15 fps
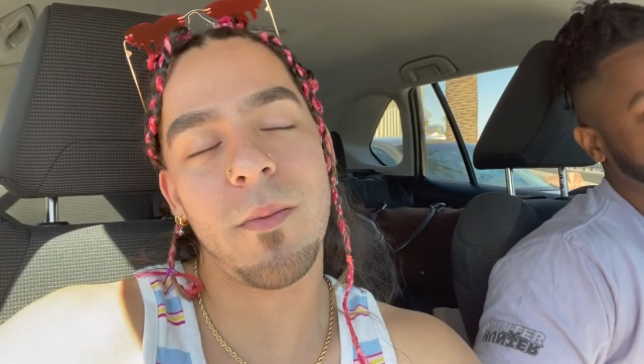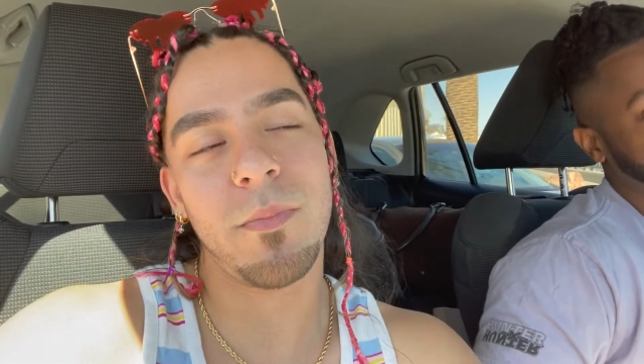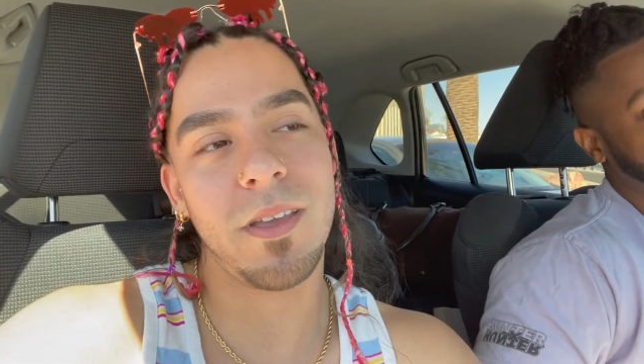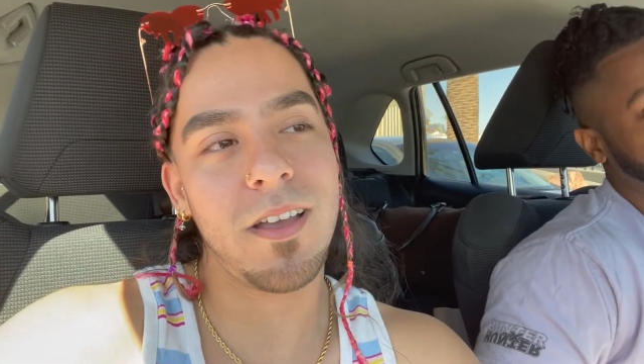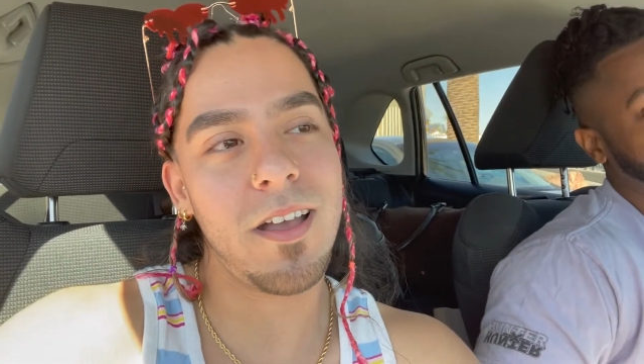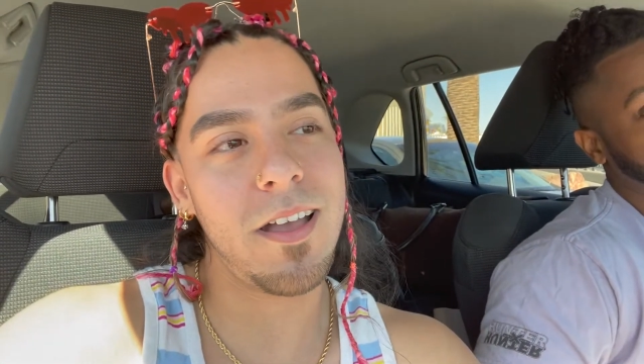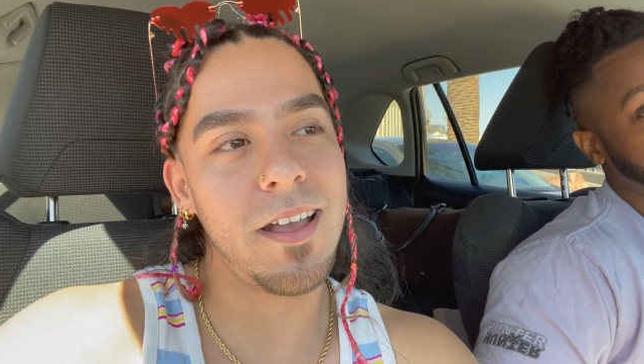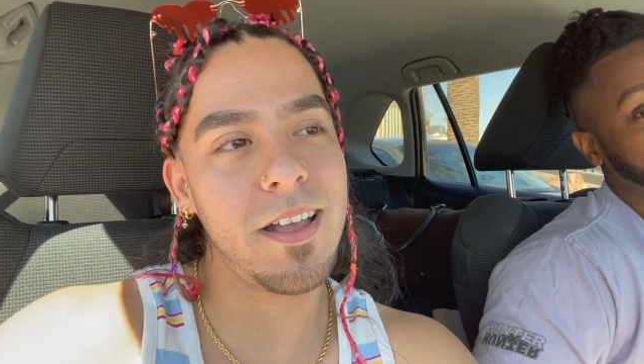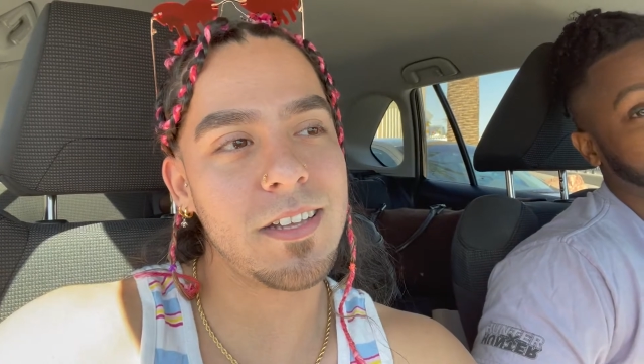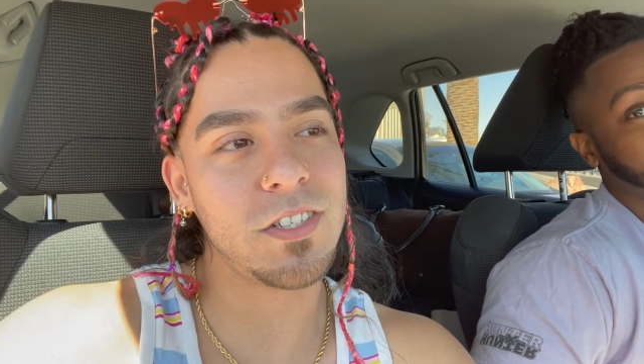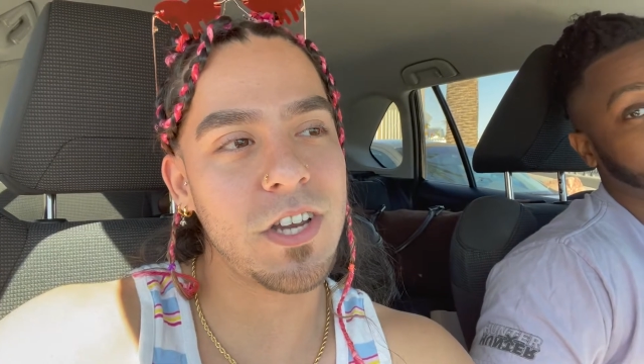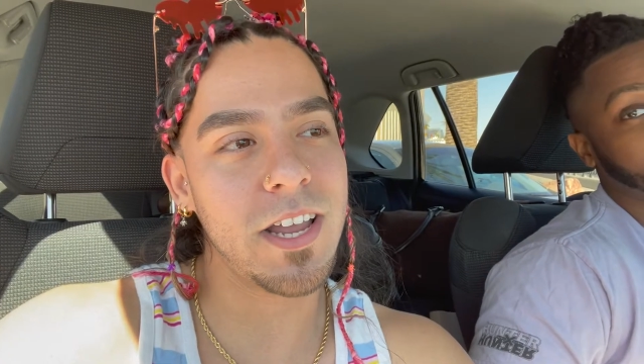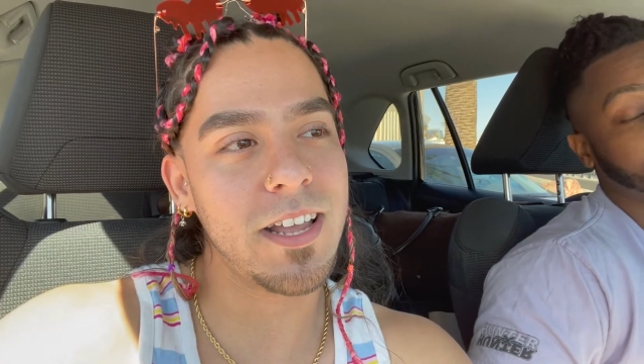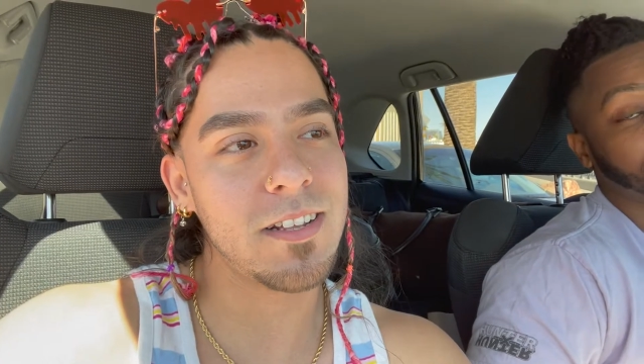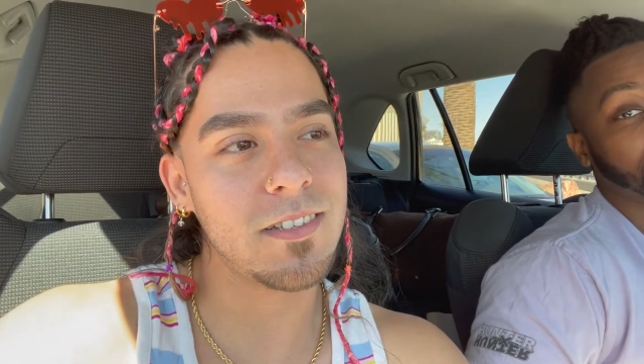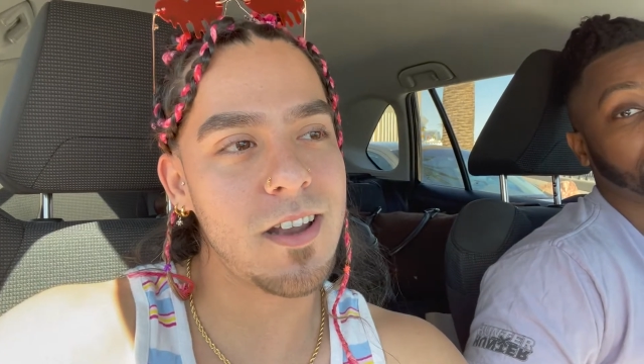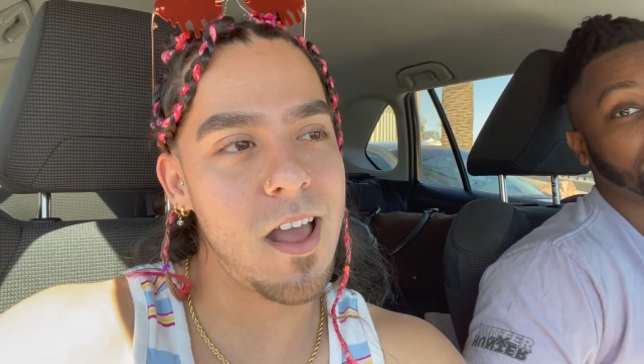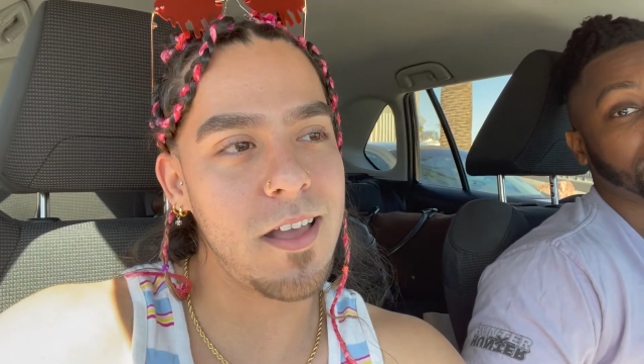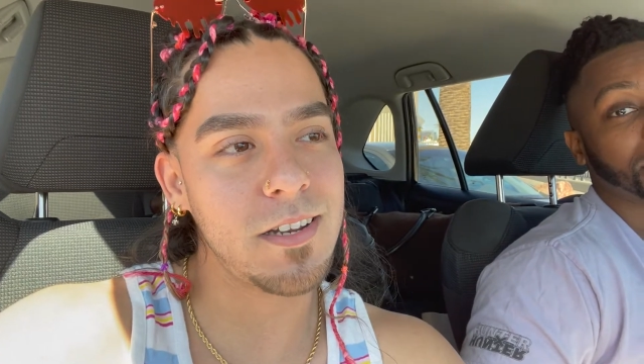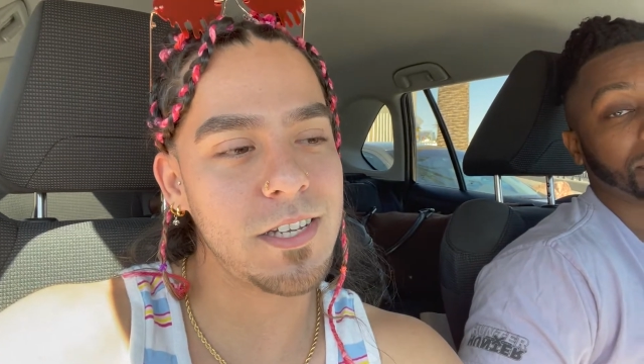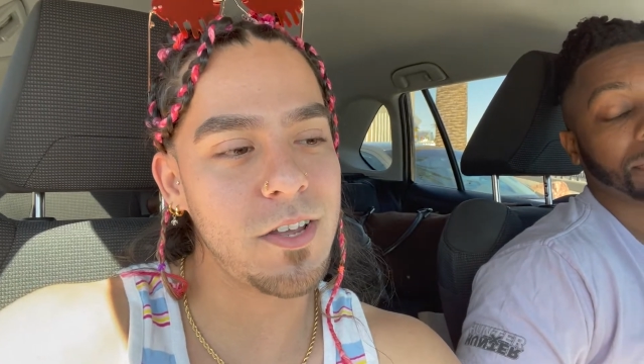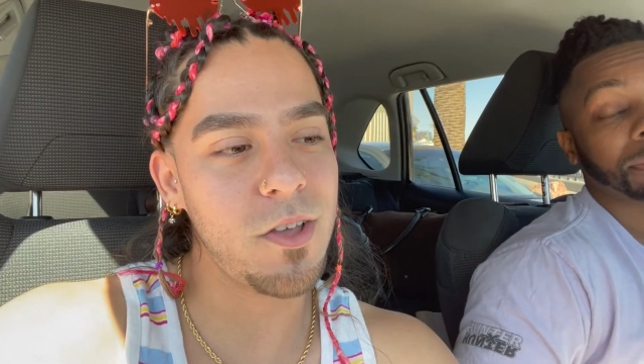because check-in's not
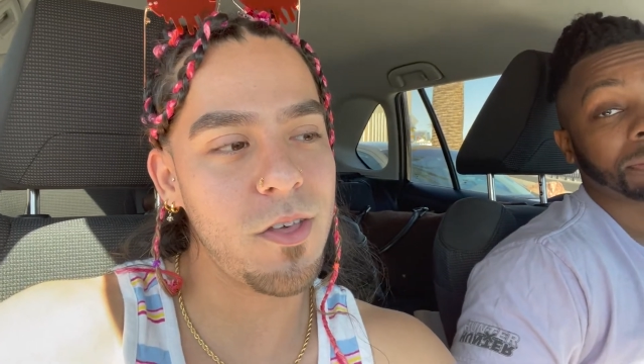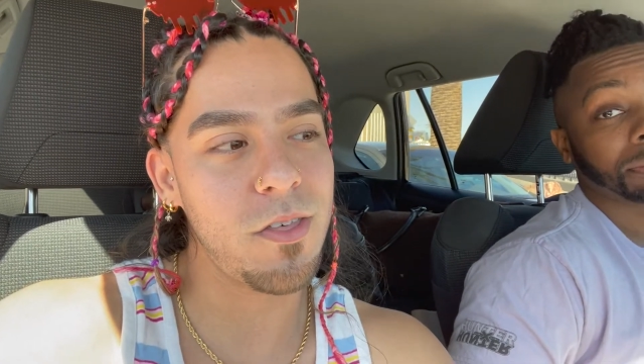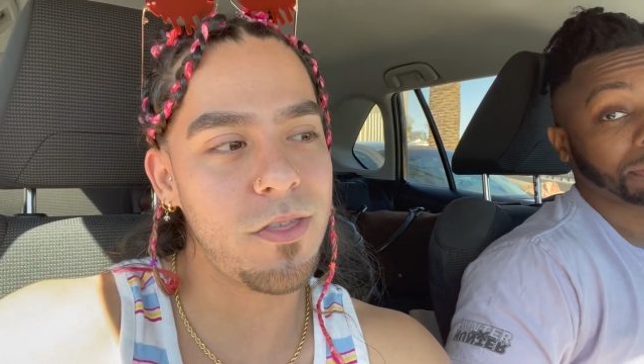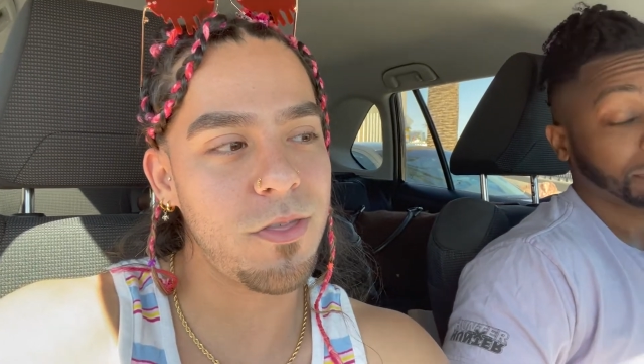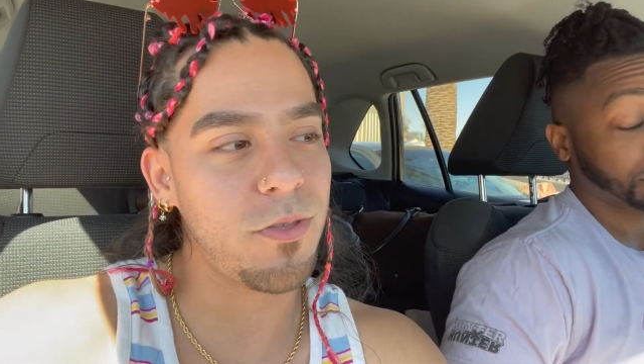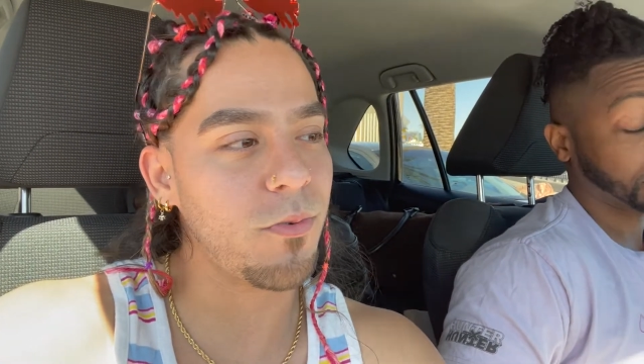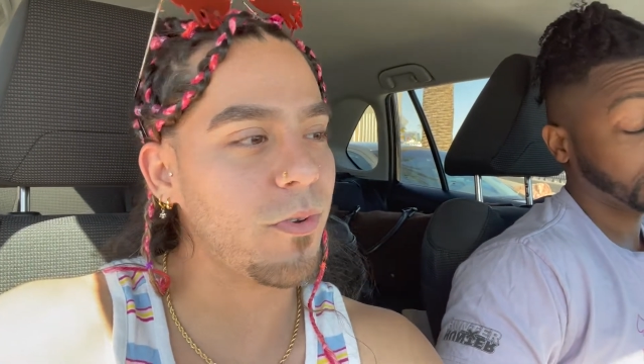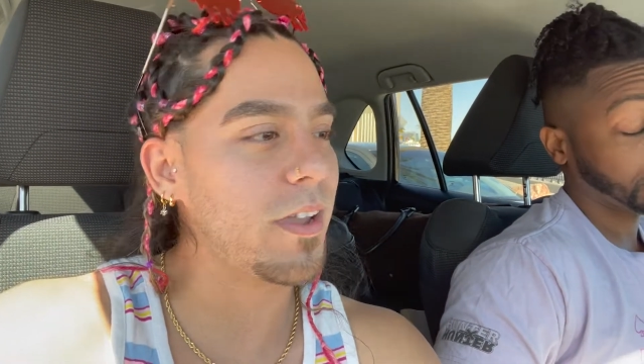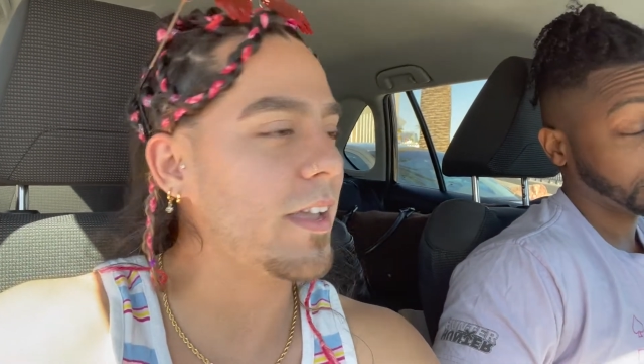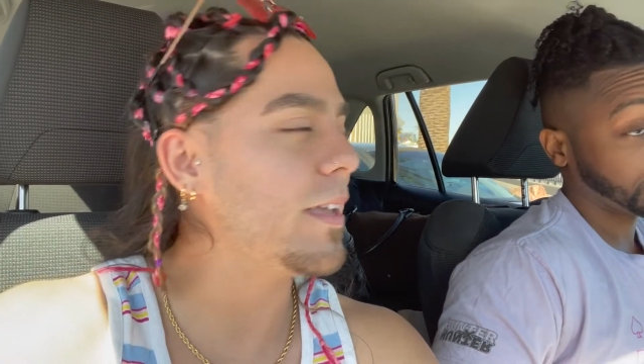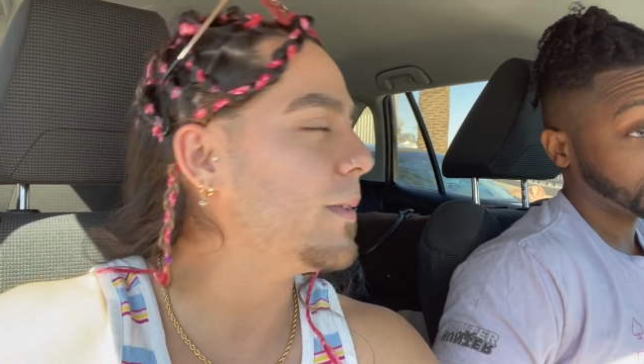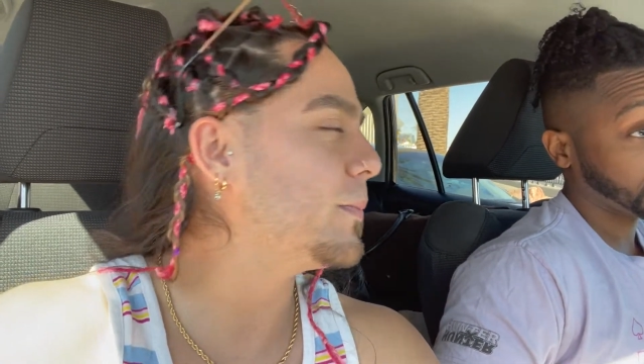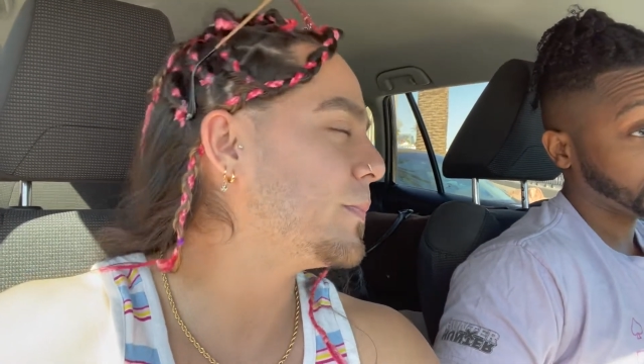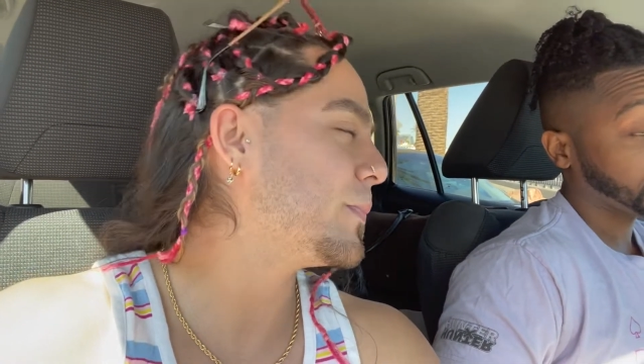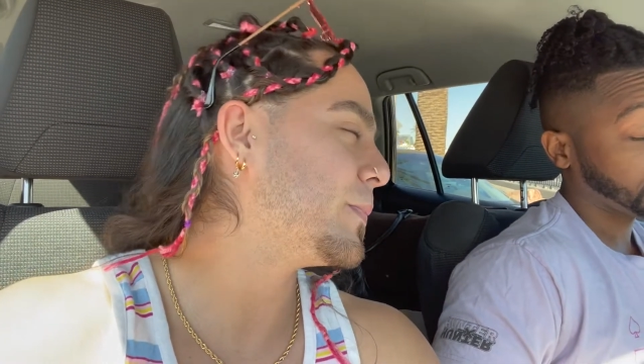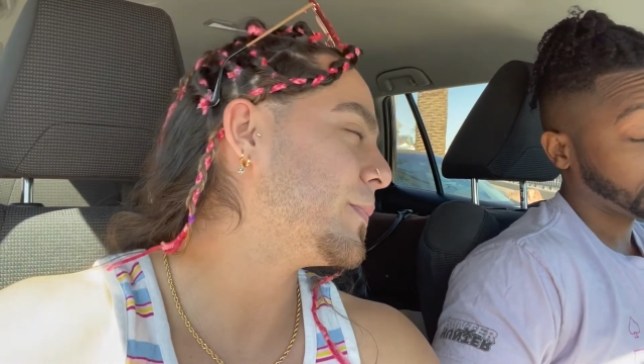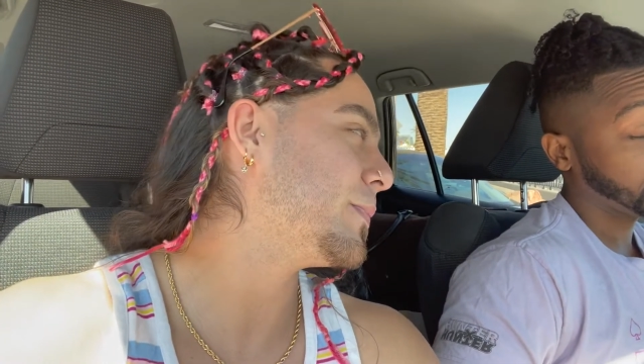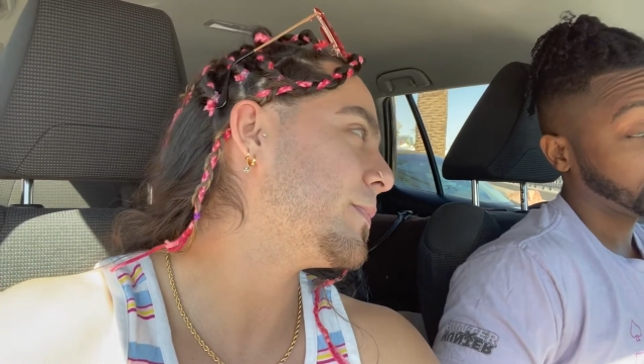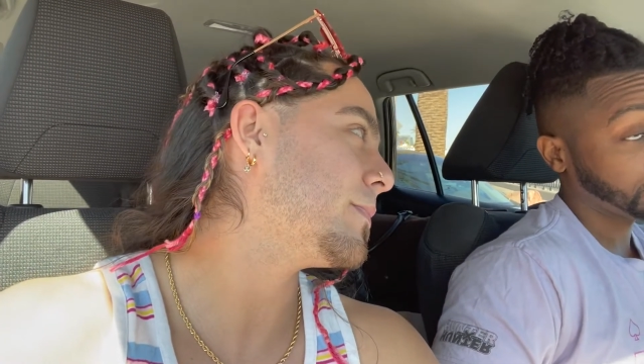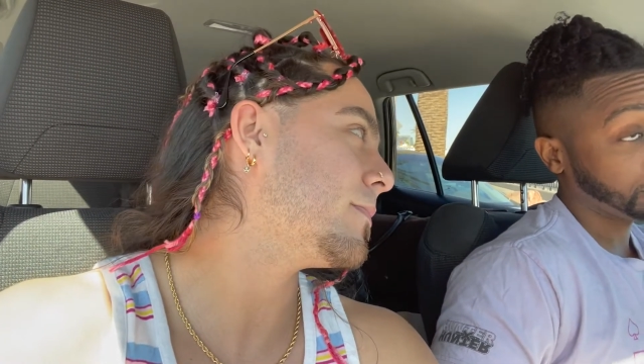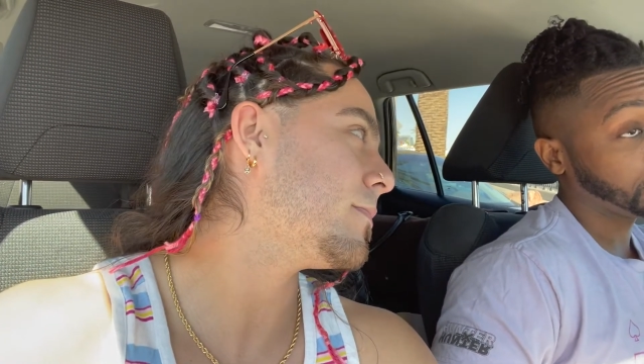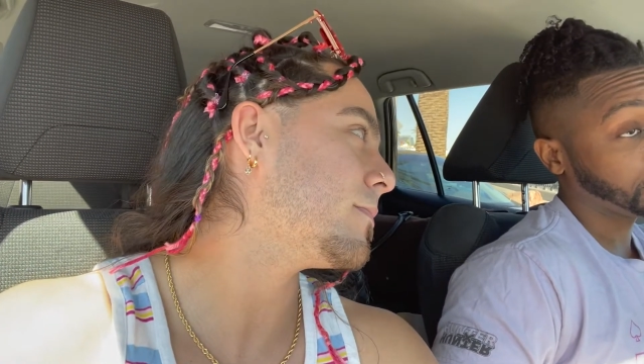until 3.
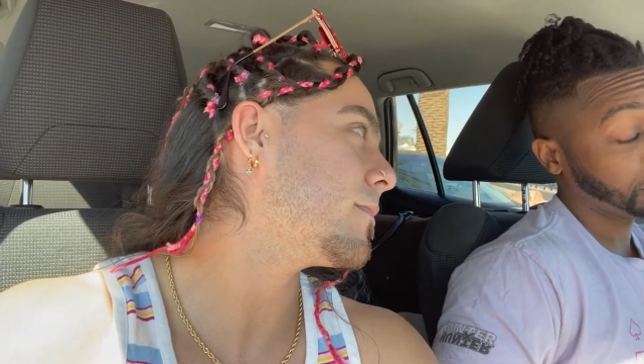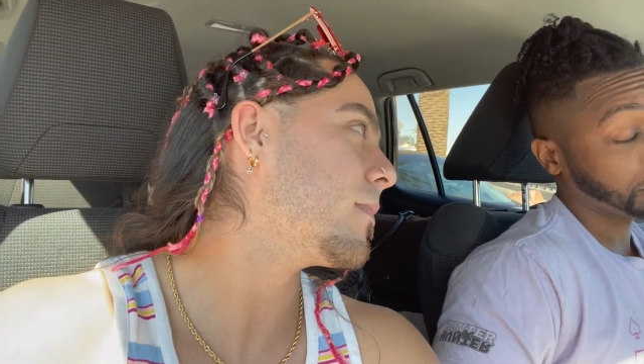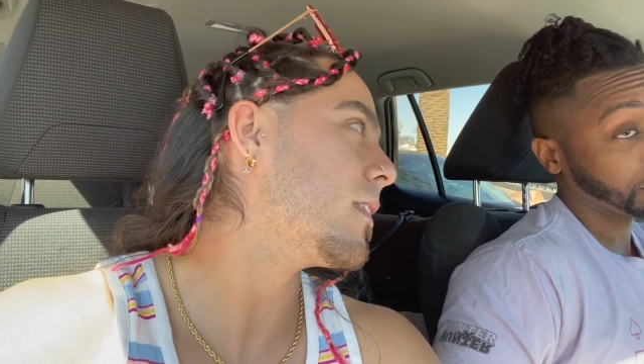Hmm.